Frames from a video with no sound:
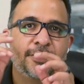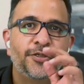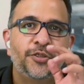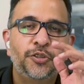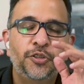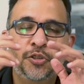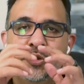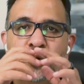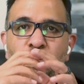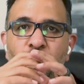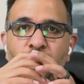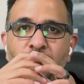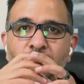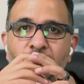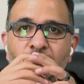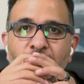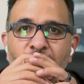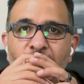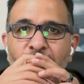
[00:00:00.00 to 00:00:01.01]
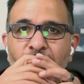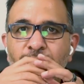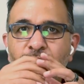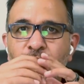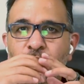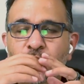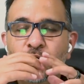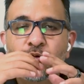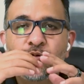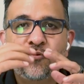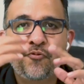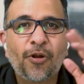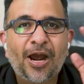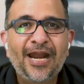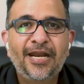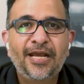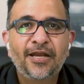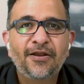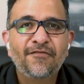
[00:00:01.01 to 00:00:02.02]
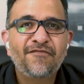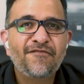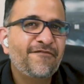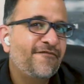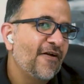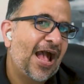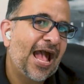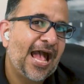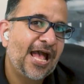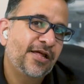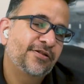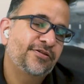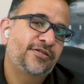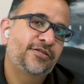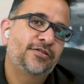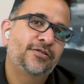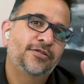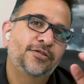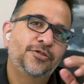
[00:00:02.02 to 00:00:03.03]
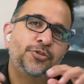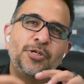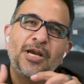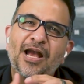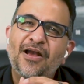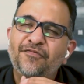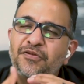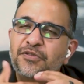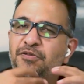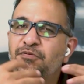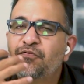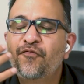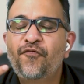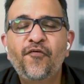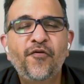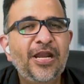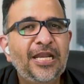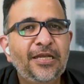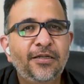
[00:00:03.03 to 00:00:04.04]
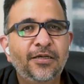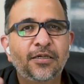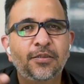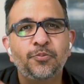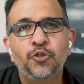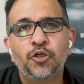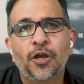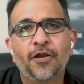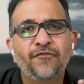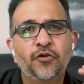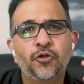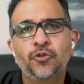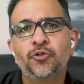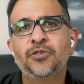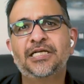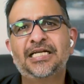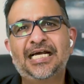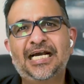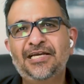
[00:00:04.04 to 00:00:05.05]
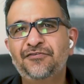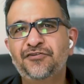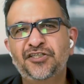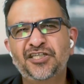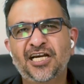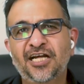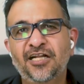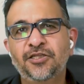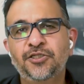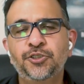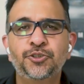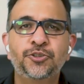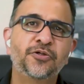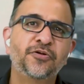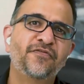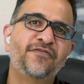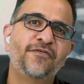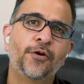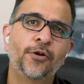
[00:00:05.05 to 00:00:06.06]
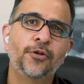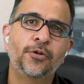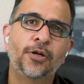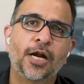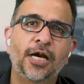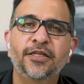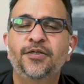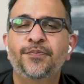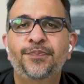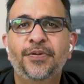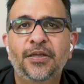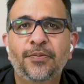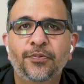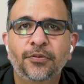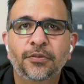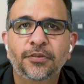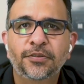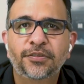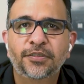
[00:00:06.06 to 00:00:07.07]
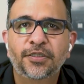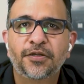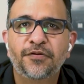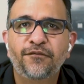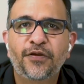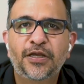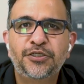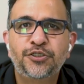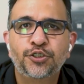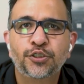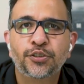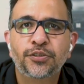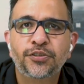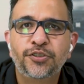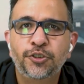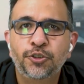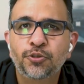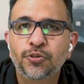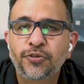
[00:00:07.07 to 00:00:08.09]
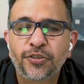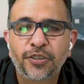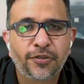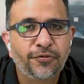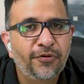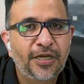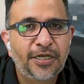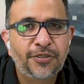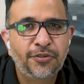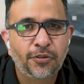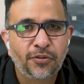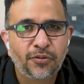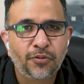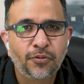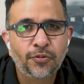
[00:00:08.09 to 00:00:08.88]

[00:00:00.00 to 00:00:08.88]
you're riding fast, you have this freedom, you have your own lifestyle, you don't follow other people's conventions, you create your